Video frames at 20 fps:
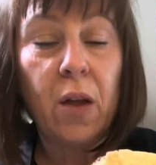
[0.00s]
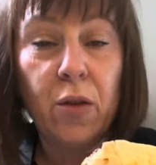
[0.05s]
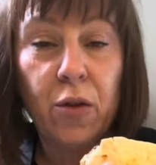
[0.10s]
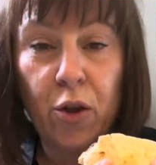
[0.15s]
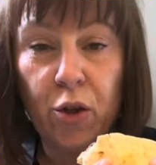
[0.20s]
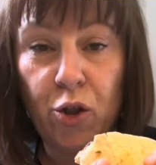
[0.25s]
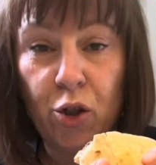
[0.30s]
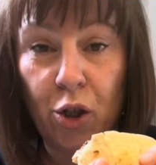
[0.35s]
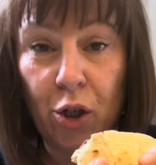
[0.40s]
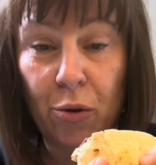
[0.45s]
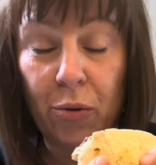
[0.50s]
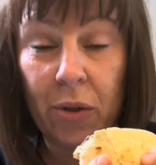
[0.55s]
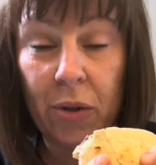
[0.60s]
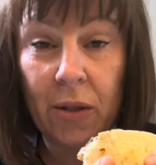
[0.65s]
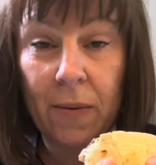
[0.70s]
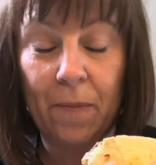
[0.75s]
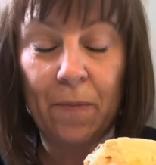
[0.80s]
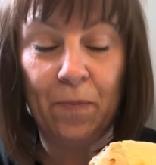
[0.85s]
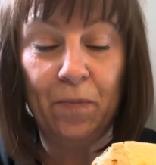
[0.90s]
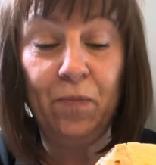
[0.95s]
The
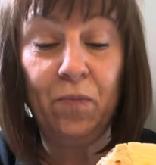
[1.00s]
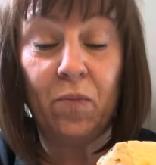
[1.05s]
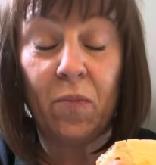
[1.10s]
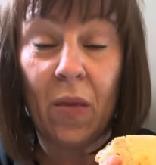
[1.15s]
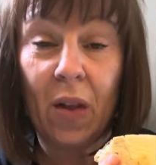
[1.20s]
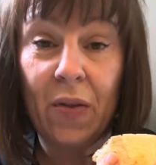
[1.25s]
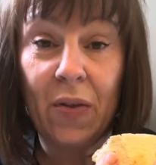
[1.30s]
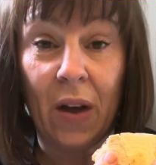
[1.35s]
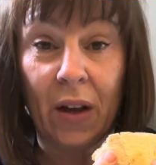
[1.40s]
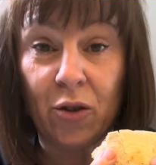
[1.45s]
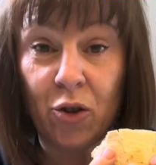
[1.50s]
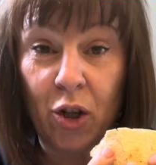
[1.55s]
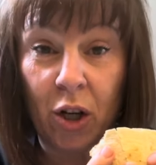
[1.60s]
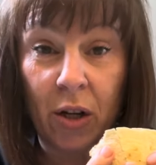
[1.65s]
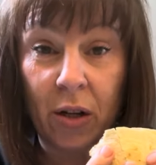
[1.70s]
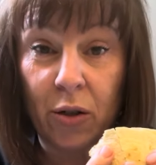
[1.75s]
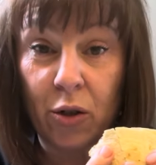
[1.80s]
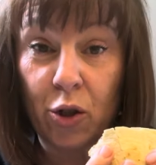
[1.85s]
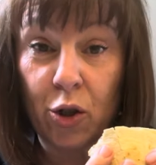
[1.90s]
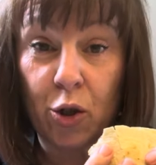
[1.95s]
juice, that
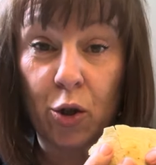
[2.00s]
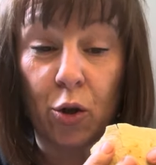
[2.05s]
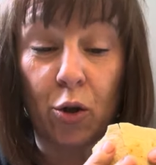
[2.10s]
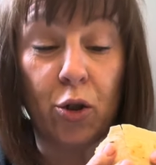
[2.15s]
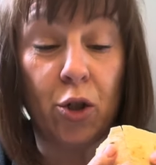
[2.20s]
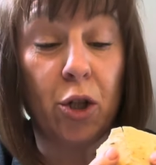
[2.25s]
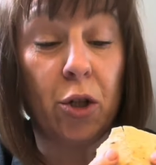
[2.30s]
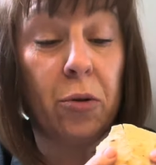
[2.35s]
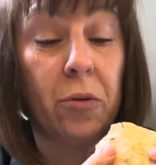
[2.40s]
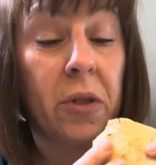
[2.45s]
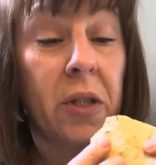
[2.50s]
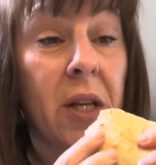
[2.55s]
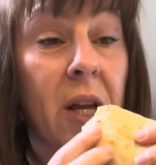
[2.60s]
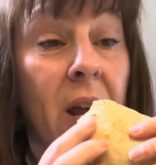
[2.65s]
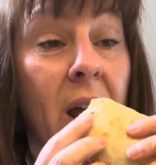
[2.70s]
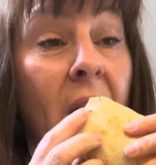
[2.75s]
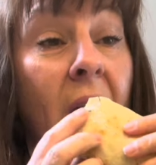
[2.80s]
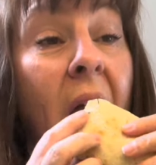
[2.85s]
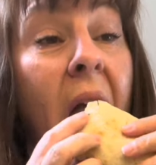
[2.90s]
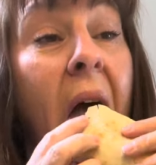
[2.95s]
chicken's so
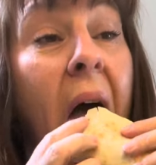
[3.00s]
juicy.